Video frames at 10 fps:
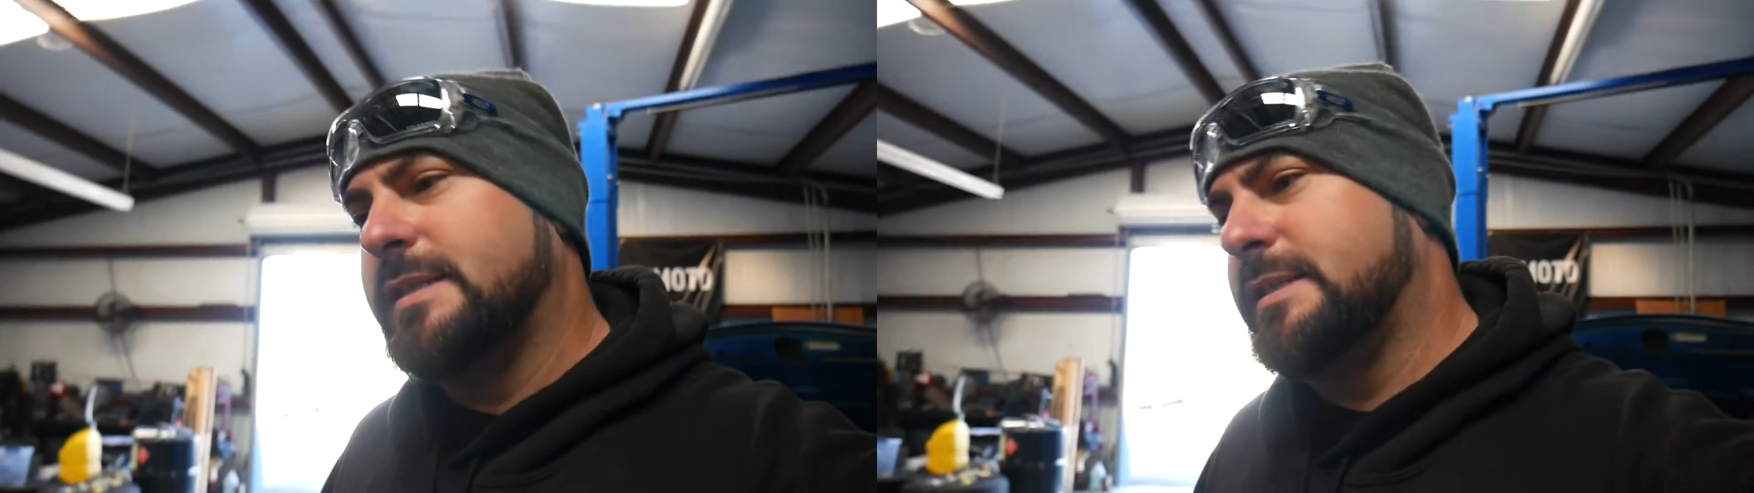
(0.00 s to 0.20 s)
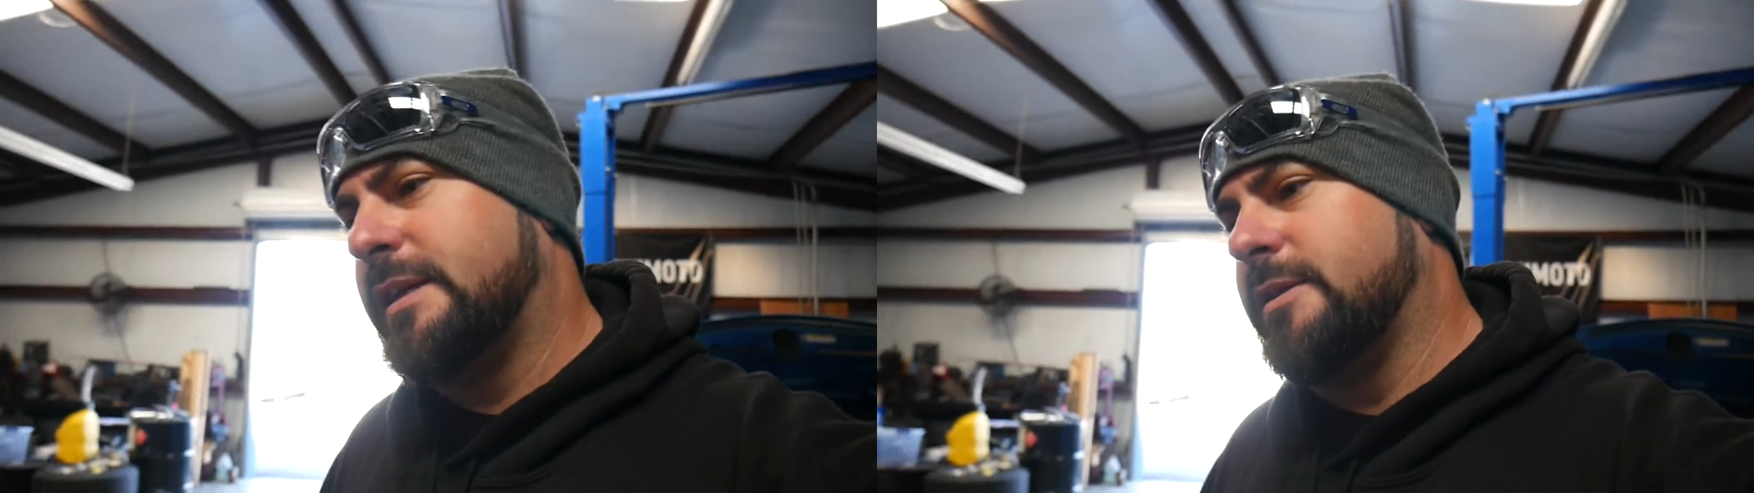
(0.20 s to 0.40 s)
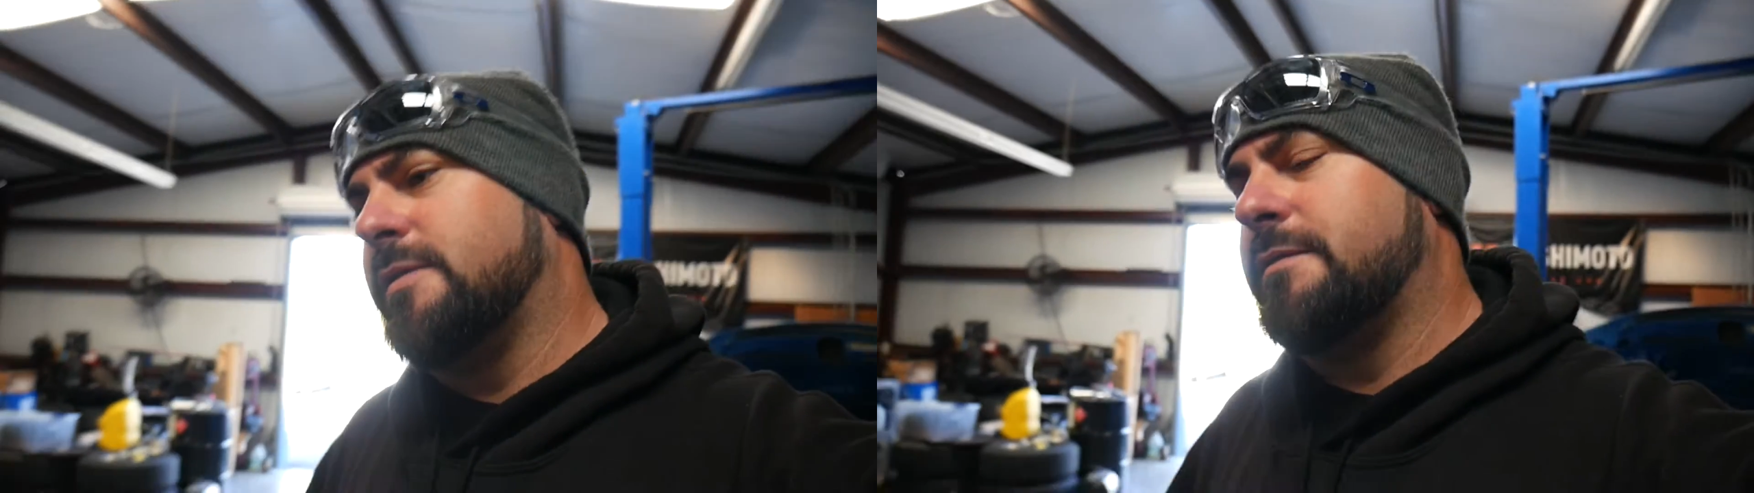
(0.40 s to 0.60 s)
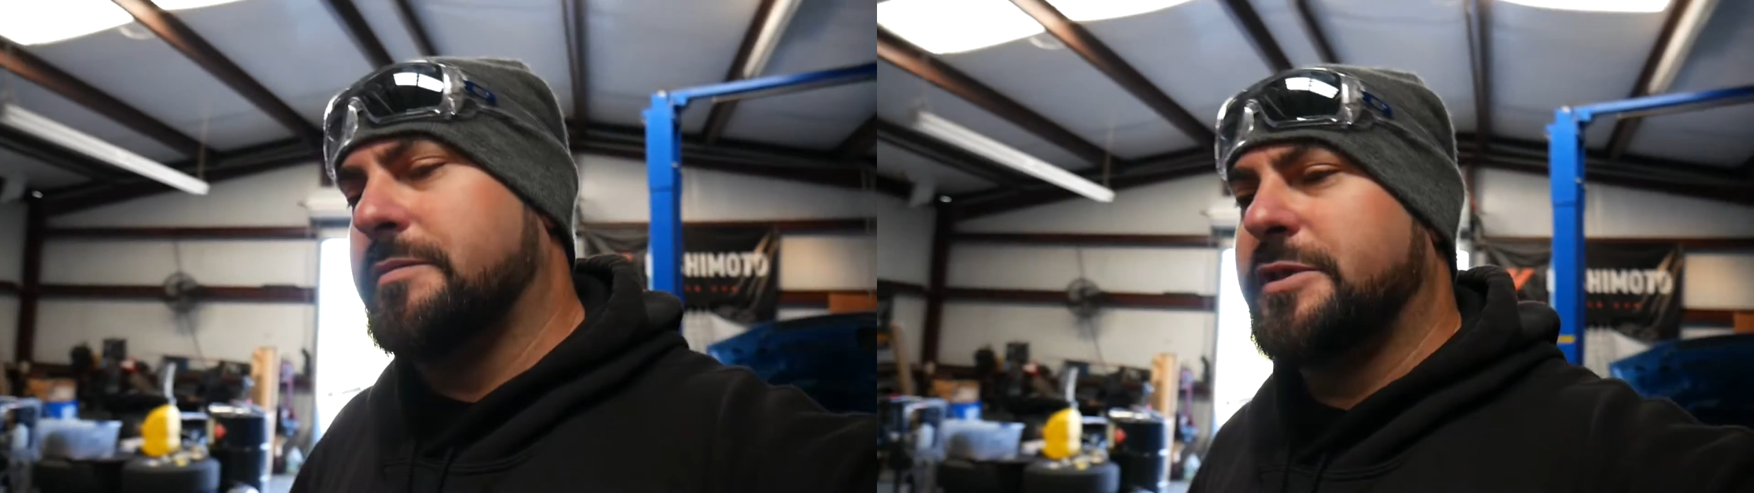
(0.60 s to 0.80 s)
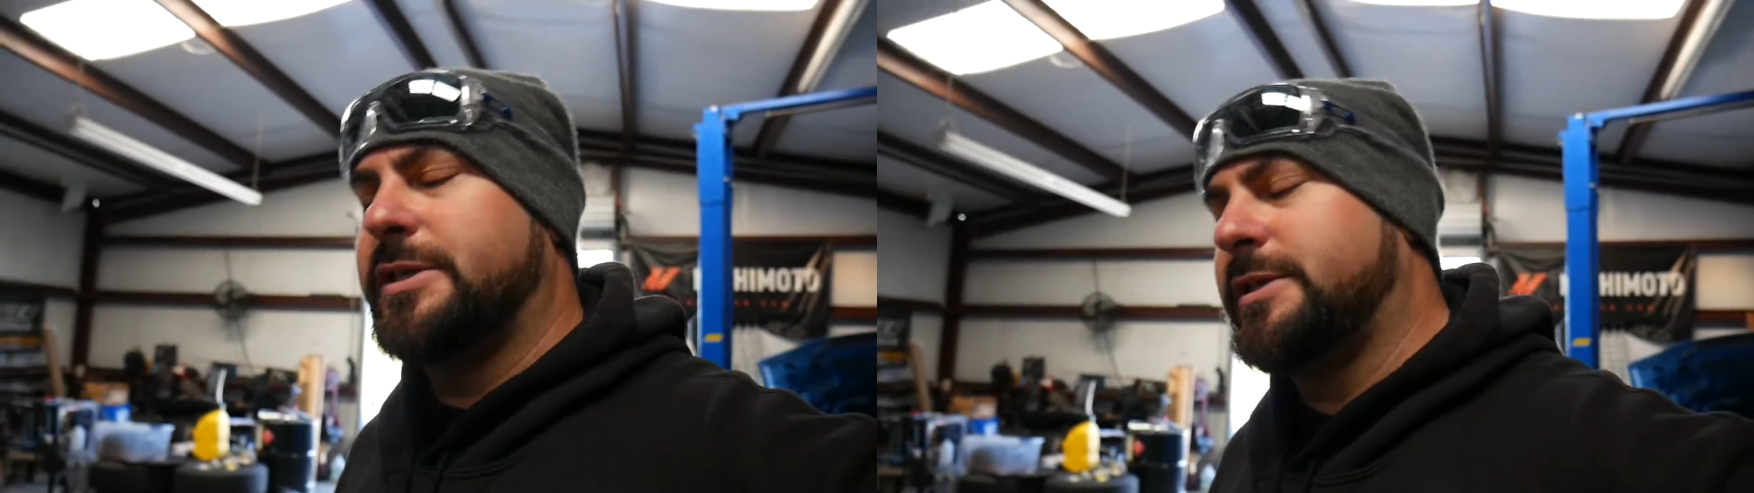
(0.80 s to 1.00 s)
take it over to the
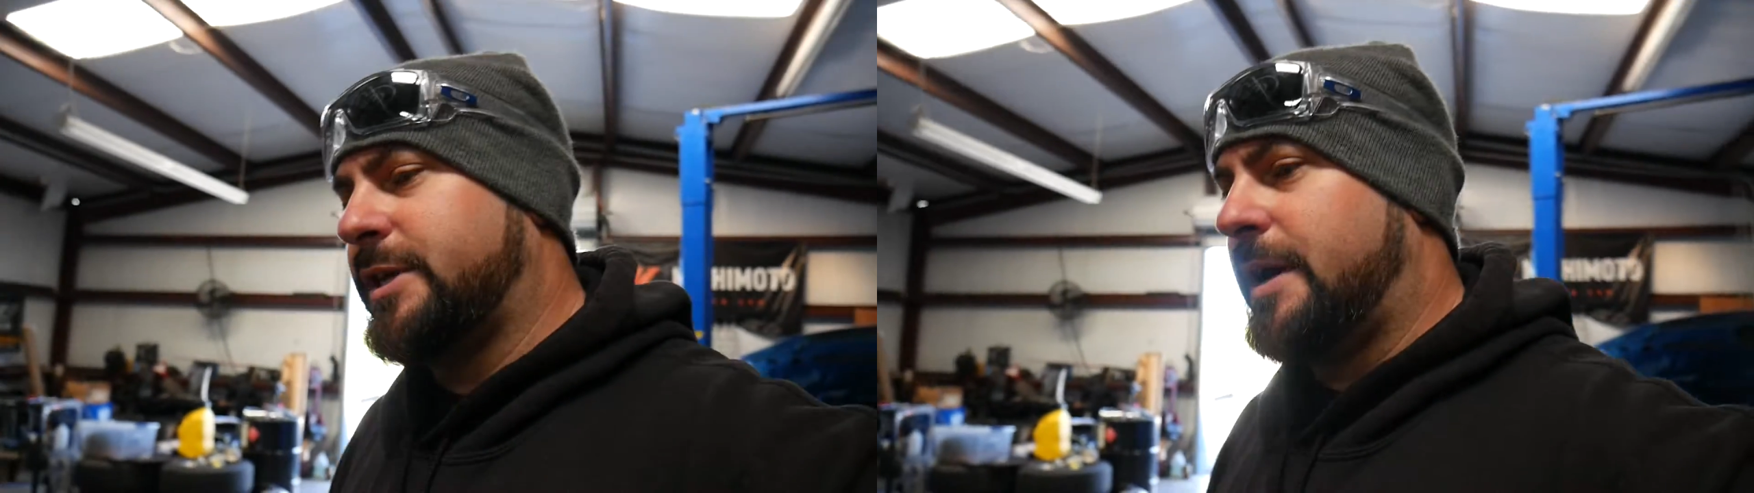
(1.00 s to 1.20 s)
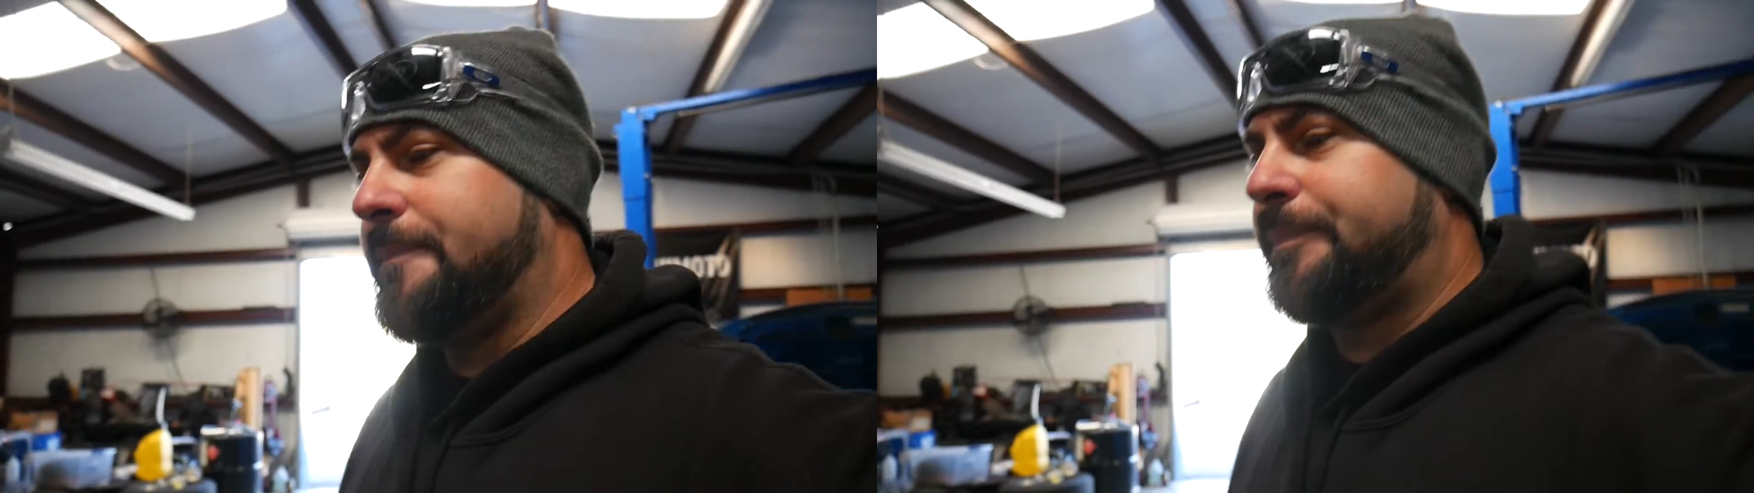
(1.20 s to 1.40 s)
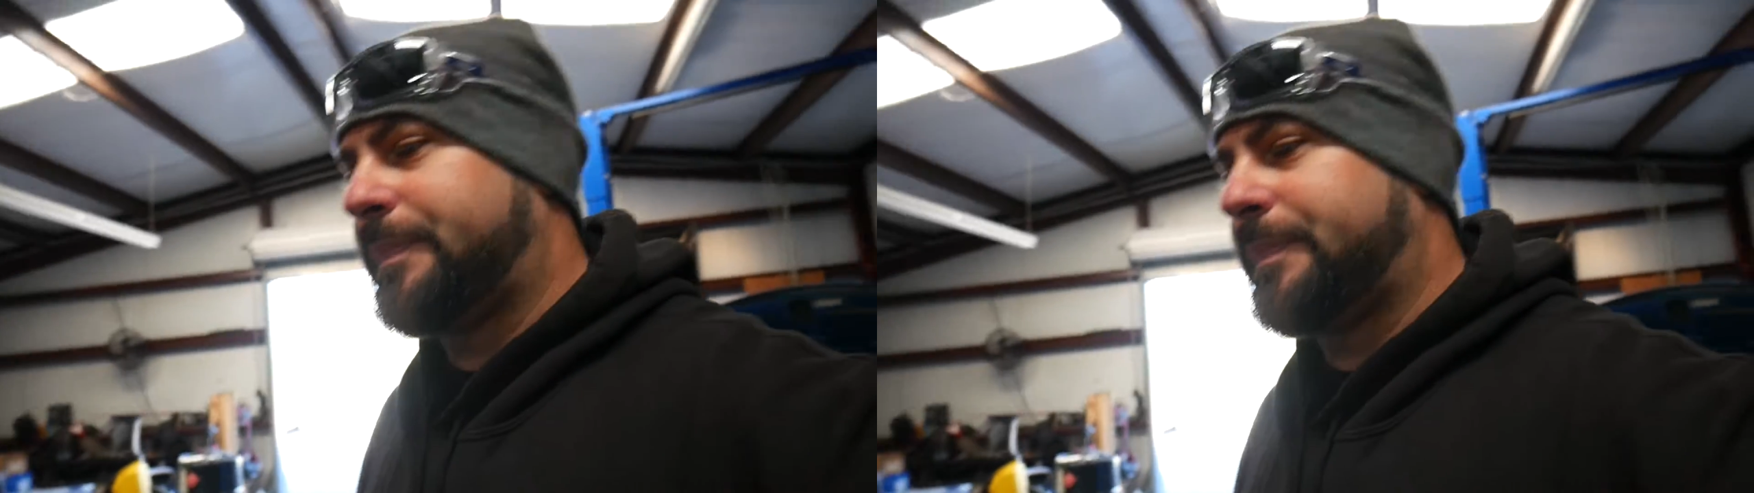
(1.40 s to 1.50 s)
machine shop,